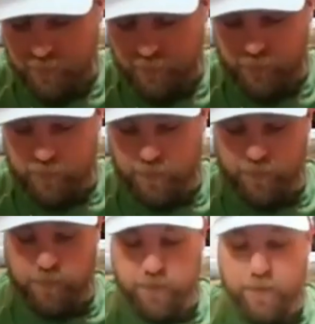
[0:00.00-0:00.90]
what is
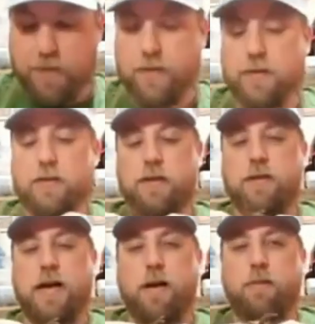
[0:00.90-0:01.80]
this,
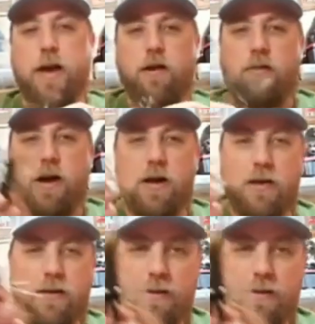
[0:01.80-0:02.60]
this compact craw.